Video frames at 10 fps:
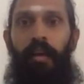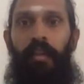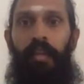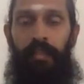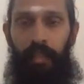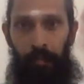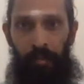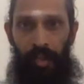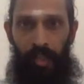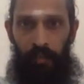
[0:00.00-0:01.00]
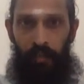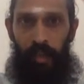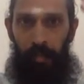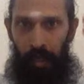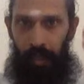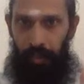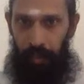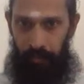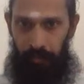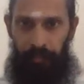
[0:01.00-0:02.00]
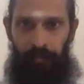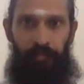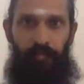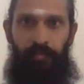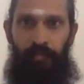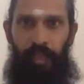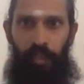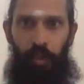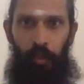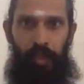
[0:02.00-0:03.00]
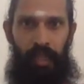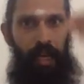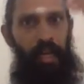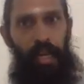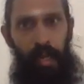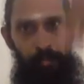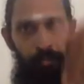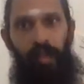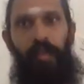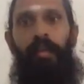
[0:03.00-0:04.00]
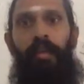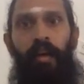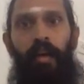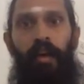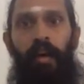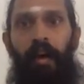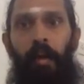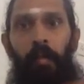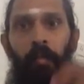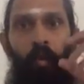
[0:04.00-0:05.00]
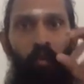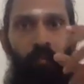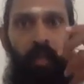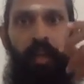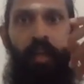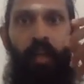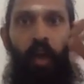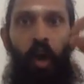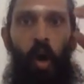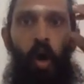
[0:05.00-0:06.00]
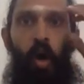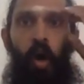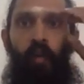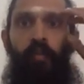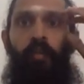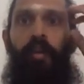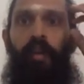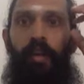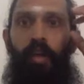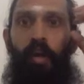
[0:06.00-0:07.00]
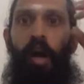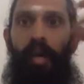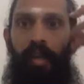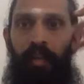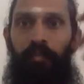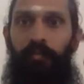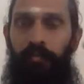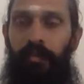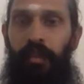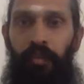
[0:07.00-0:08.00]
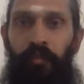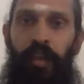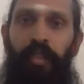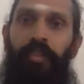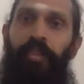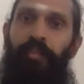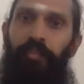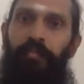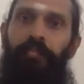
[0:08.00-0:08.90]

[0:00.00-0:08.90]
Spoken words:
That subjective immersion is to do with the depth movement of your cognitive functions.